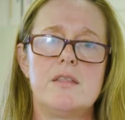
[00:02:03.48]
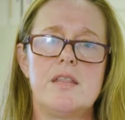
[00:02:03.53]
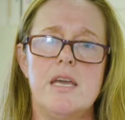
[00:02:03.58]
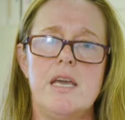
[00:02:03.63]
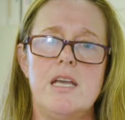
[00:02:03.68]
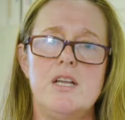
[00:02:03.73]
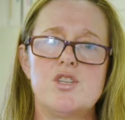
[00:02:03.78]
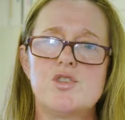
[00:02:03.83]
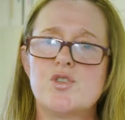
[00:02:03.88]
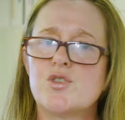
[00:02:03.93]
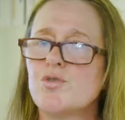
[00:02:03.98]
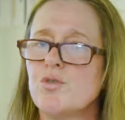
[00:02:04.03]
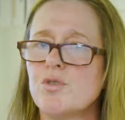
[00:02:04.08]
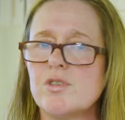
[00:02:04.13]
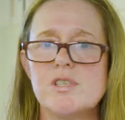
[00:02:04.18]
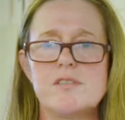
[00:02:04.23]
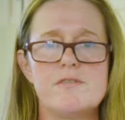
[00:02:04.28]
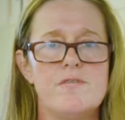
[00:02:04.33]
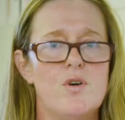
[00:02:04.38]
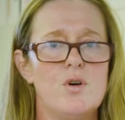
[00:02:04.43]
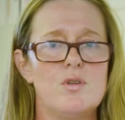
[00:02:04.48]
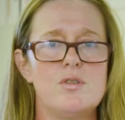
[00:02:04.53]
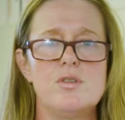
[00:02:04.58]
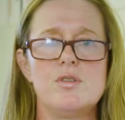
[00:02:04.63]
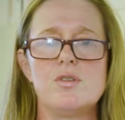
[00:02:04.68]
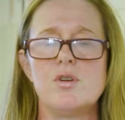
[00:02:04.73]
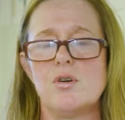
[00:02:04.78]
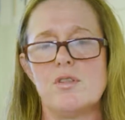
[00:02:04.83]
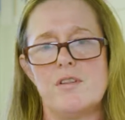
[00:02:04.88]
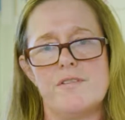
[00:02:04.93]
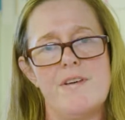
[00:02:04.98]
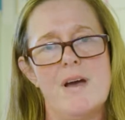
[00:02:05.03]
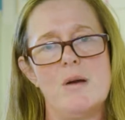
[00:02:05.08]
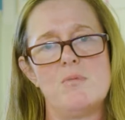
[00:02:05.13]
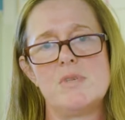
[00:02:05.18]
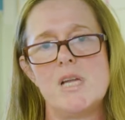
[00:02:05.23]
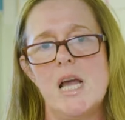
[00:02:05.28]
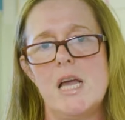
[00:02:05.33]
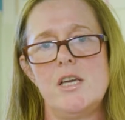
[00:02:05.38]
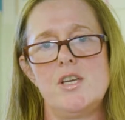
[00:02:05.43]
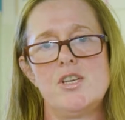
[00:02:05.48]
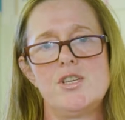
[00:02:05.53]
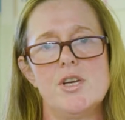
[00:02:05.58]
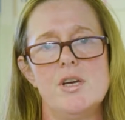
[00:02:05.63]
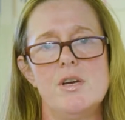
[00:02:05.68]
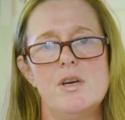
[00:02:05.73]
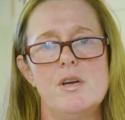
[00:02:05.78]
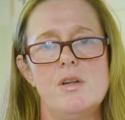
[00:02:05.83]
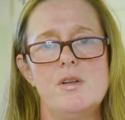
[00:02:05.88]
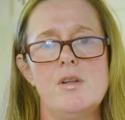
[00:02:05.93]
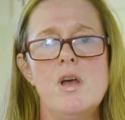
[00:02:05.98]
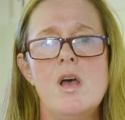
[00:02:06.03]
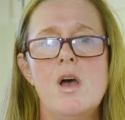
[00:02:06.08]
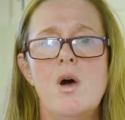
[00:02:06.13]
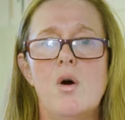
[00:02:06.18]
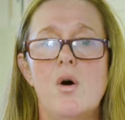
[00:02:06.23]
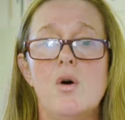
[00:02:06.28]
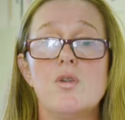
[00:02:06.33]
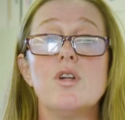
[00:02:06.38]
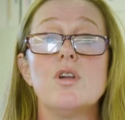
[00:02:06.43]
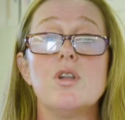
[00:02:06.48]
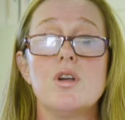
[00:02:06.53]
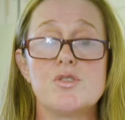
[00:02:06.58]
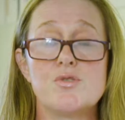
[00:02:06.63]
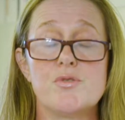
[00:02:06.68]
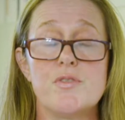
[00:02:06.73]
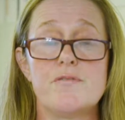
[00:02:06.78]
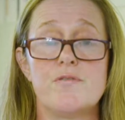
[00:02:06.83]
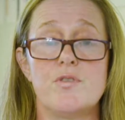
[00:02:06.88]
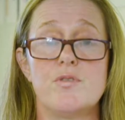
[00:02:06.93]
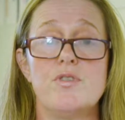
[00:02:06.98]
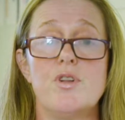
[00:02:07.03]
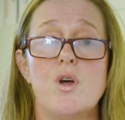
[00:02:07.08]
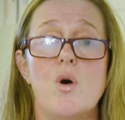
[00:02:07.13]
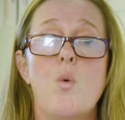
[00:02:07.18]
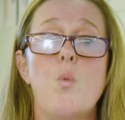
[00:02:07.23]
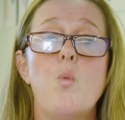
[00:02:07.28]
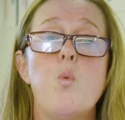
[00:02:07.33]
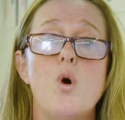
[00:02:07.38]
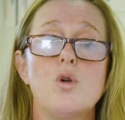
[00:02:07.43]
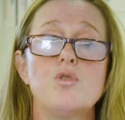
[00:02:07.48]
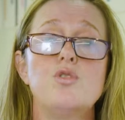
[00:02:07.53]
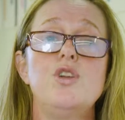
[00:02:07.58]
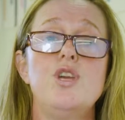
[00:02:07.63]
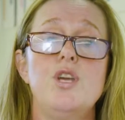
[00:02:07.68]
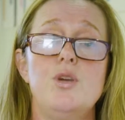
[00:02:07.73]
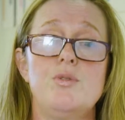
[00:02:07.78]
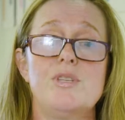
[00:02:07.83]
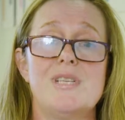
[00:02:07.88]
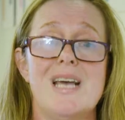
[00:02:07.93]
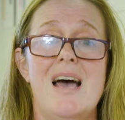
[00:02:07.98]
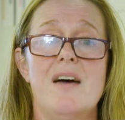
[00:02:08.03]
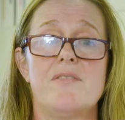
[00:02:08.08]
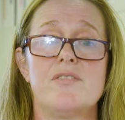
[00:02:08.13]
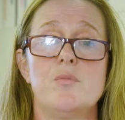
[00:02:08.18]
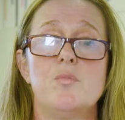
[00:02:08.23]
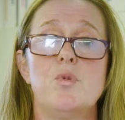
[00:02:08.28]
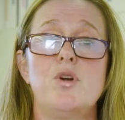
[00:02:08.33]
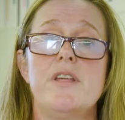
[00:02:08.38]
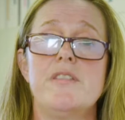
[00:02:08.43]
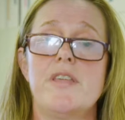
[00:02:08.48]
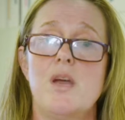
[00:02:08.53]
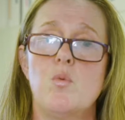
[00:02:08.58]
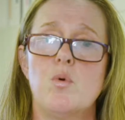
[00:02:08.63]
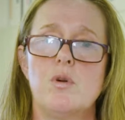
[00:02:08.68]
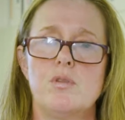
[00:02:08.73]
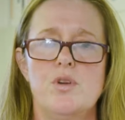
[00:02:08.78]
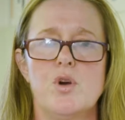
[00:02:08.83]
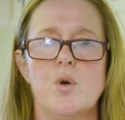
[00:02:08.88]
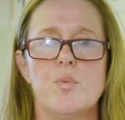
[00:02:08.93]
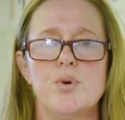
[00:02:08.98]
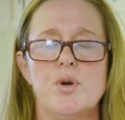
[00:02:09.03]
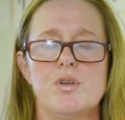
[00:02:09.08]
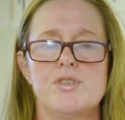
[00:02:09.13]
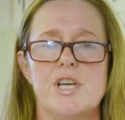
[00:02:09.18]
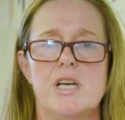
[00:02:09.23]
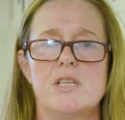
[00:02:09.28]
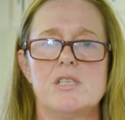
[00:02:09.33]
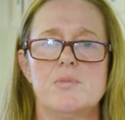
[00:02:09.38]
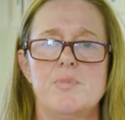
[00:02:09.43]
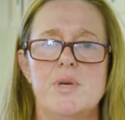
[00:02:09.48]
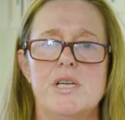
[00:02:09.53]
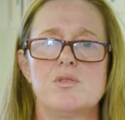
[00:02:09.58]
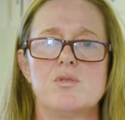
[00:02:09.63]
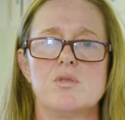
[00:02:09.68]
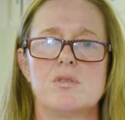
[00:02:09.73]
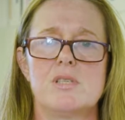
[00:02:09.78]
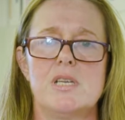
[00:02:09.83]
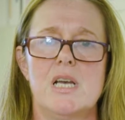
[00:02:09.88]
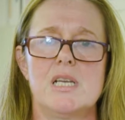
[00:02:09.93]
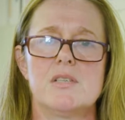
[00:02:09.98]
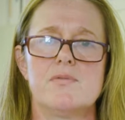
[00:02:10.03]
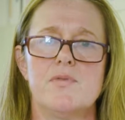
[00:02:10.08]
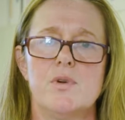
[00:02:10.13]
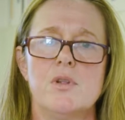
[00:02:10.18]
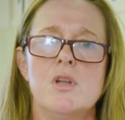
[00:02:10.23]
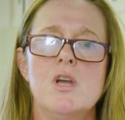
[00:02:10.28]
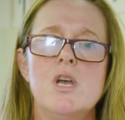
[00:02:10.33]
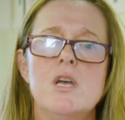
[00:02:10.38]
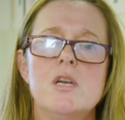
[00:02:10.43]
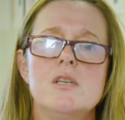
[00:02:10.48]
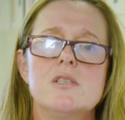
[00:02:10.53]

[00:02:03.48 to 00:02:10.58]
the trust fund or the foundation or the lottery funder want you to have the money. They want your project to be successful.